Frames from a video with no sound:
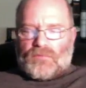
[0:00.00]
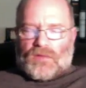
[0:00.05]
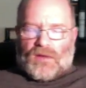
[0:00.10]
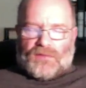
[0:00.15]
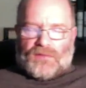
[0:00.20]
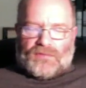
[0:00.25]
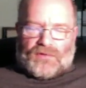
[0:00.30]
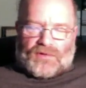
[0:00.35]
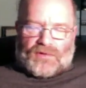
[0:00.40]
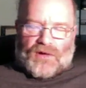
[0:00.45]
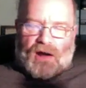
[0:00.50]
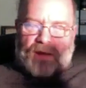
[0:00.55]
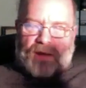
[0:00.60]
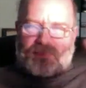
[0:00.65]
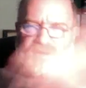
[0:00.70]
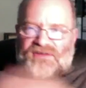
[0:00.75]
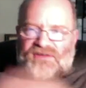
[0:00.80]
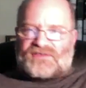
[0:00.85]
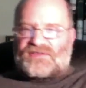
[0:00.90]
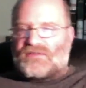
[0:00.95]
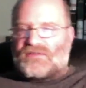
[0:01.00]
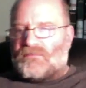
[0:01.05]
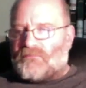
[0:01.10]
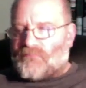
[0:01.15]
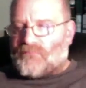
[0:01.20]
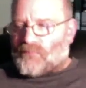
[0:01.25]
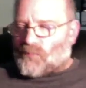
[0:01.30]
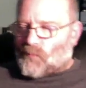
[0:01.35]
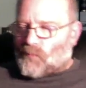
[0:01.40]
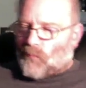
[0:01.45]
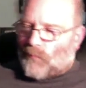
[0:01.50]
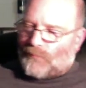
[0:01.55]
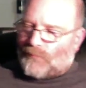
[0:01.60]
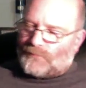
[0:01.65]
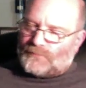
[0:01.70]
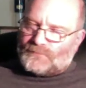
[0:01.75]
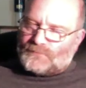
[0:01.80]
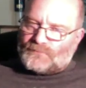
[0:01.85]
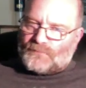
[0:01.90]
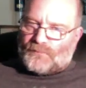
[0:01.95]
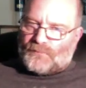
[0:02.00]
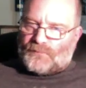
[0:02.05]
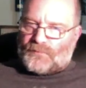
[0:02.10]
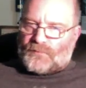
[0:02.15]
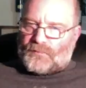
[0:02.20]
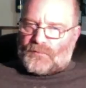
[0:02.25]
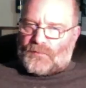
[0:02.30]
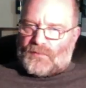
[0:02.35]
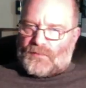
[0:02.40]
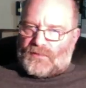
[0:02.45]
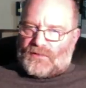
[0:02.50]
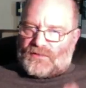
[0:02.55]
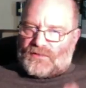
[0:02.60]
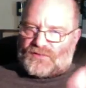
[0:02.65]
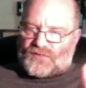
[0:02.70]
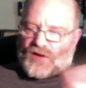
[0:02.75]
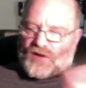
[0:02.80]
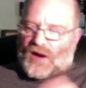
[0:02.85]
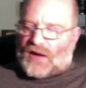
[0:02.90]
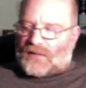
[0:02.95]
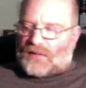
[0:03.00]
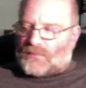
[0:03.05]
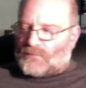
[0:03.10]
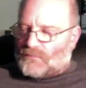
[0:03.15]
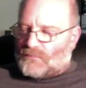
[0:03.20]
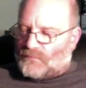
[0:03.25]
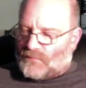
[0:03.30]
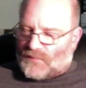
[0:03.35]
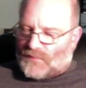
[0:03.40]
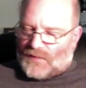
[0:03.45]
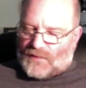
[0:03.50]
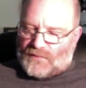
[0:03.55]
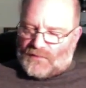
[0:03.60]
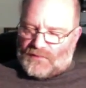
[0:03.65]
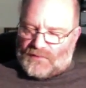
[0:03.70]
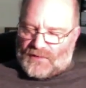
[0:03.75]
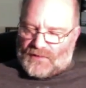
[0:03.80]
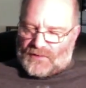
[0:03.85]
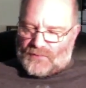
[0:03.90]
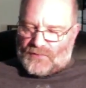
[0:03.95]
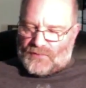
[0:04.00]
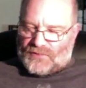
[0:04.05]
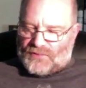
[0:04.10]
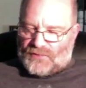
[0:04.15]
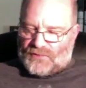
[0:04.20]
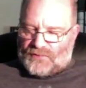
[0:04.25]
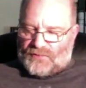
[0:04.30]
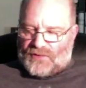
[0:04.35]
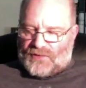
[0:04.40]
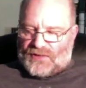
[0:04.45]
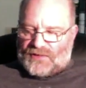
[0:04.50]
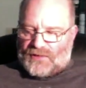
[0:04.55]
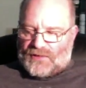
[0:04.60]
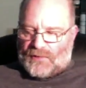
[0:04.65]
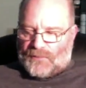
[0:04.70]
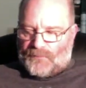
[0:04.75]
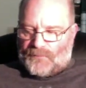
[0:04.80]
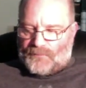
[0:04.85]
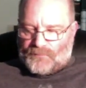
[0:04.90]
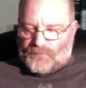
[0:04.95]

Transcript: the comments, the chat, that like we're doing right now.